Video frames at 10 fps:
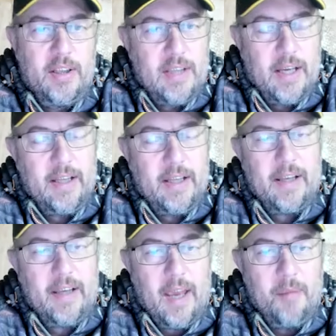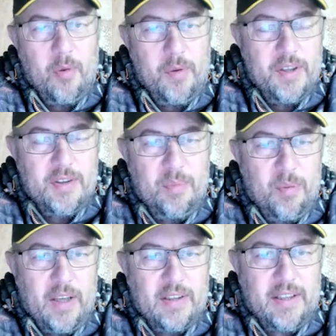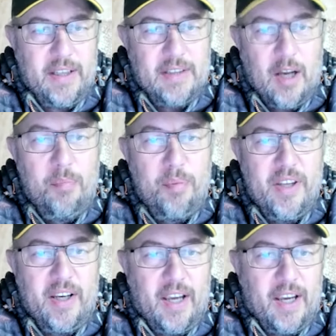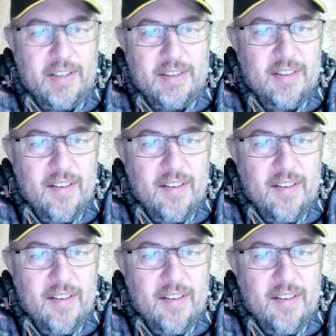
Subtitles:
It's like that game where we used to play as kids, Open the Gates.